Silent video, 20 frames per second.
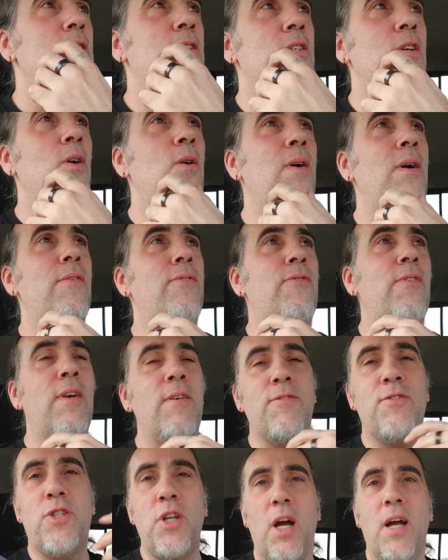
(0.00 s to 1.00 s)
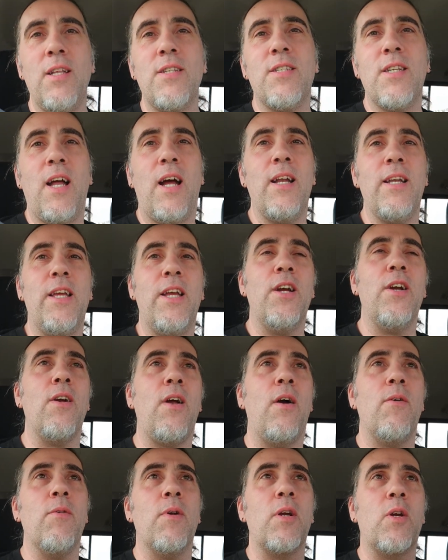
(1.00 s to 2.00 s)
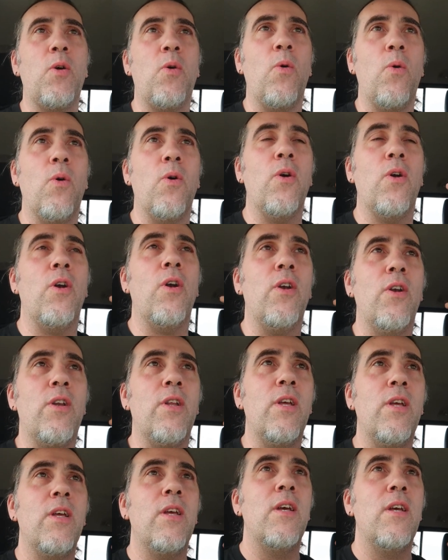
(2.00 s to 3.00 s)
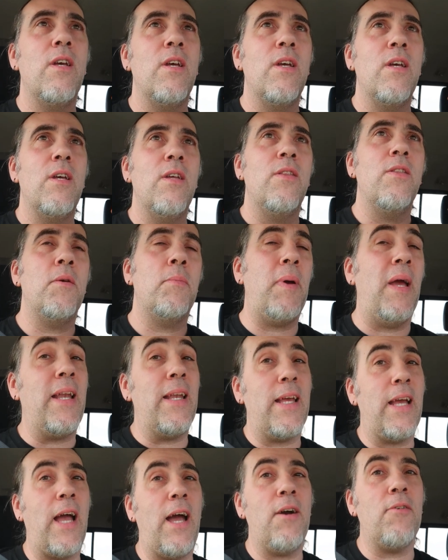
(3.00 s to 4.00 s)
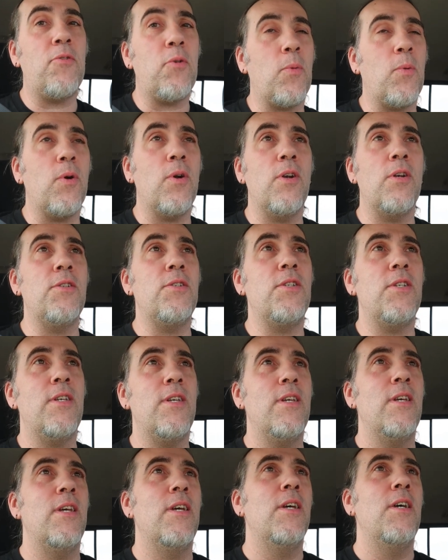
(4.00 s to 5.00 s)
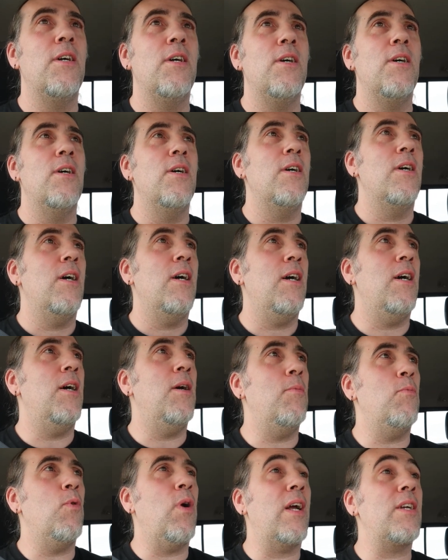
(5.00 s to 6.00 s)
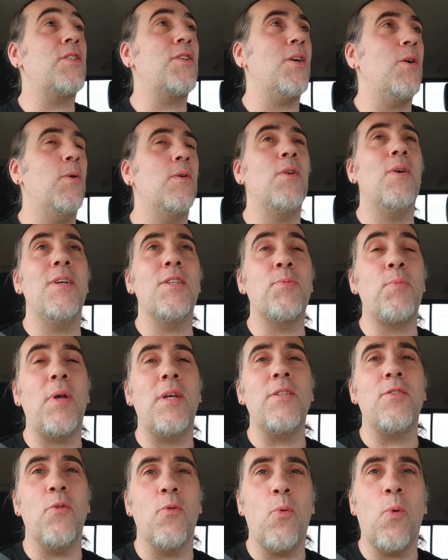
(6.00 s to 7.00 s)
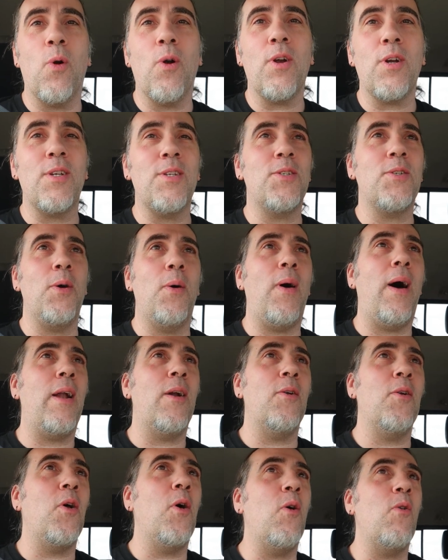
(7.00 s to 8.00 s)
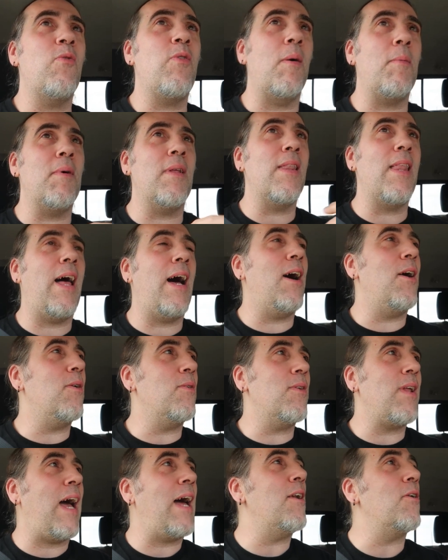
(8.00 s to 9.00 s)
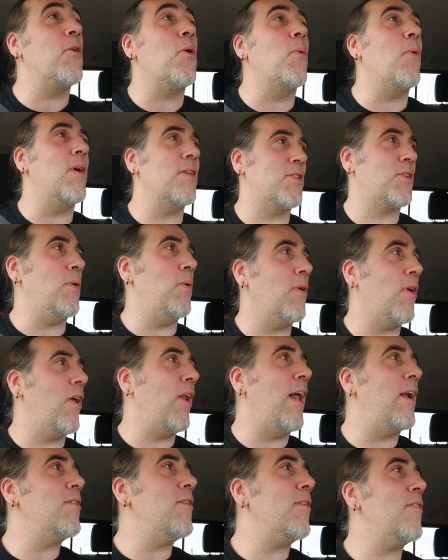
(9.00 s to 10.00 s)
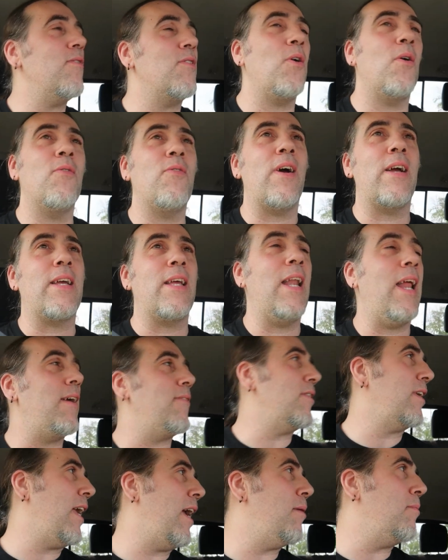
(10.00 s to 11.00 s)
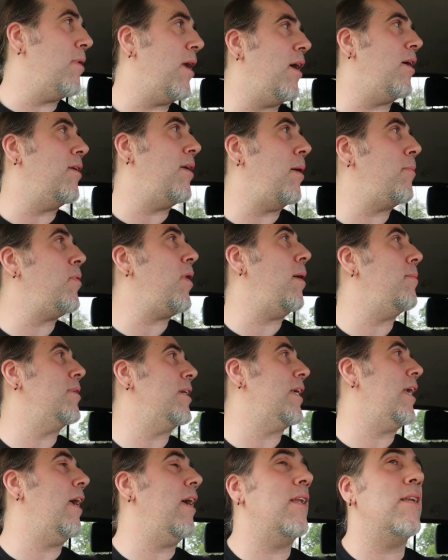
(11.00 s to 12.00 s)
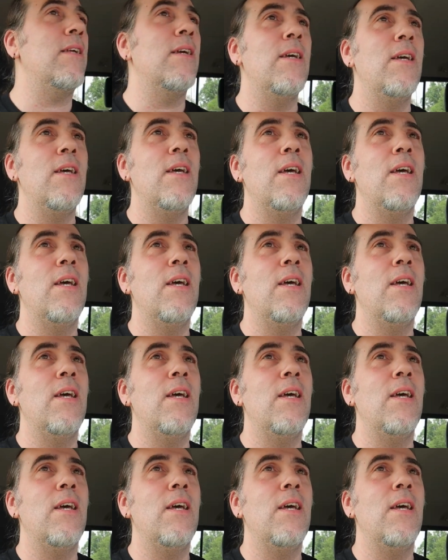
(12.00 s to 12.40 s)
So if if John's not here, I'll record the painting afterwards. Um, we're actually going to his place at work, so I don't know if I'm allowed. I don't know what's going on. I don't even know if I can have the camera out. I probably can.